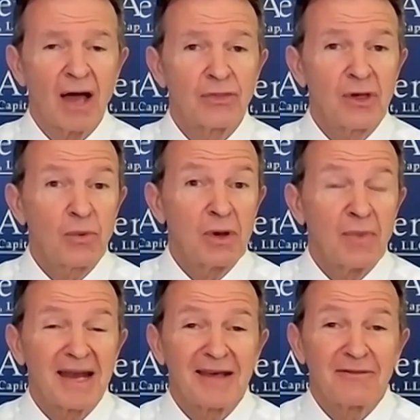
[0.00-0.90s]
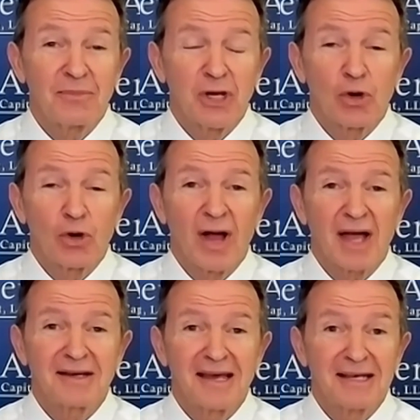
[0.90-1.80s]
I think we might even be
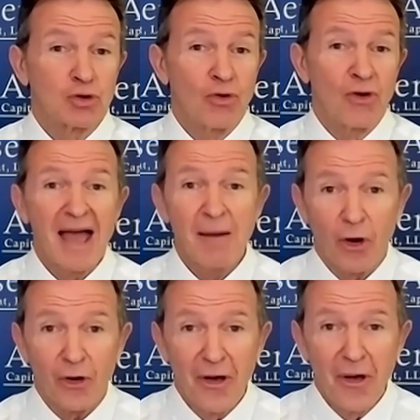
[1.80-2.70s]
correcting his grammar